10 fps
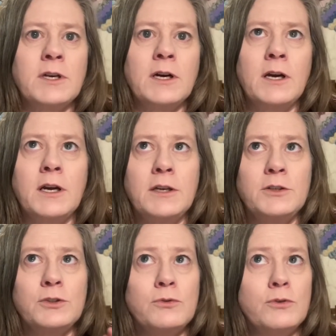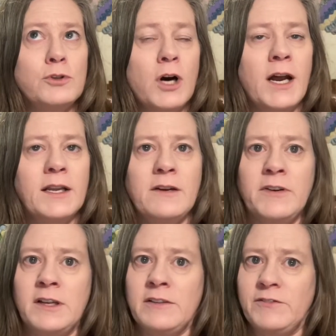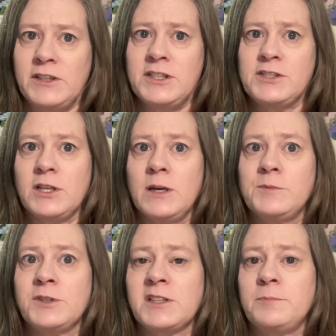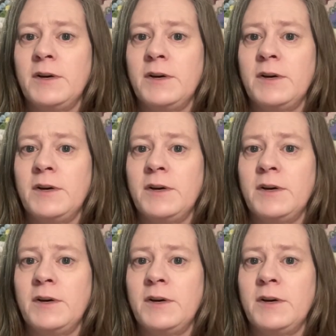I do not have any finished objects,